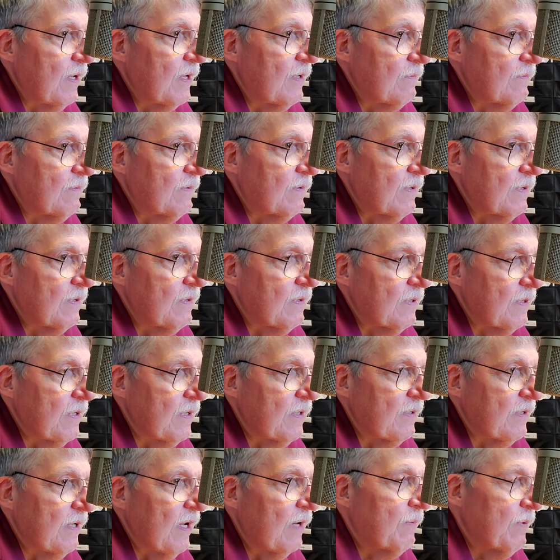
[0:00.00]

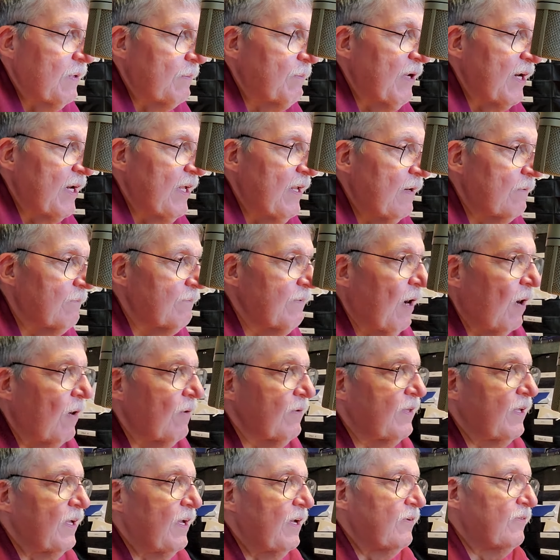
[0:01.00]
and everybody that
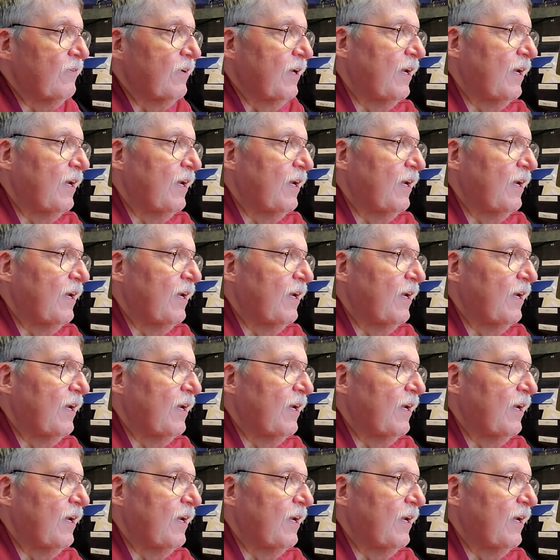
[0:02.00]
volunteers here,